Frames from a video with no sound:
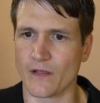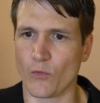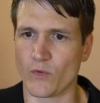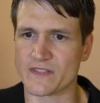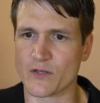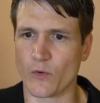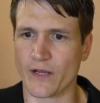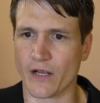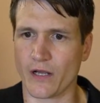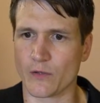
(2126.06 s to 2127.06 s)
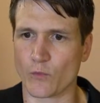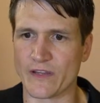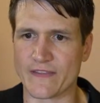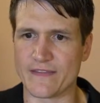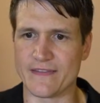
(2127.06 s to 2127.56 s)
What's going on
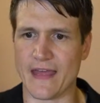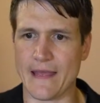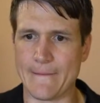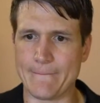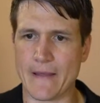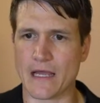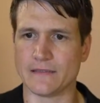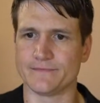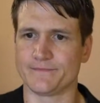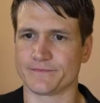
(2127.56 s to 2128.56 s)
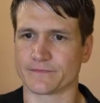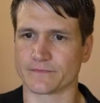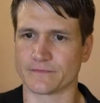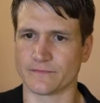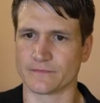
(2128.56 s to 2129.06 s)
with them
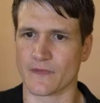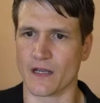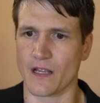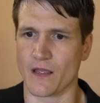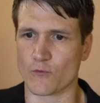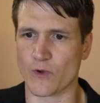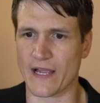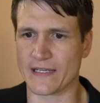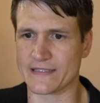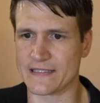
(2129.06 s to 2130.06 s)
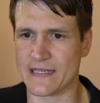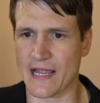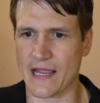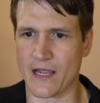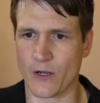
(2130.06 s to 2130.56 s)
right
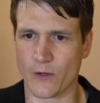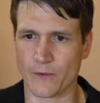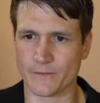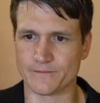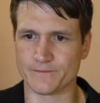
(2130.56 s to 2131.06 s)
now?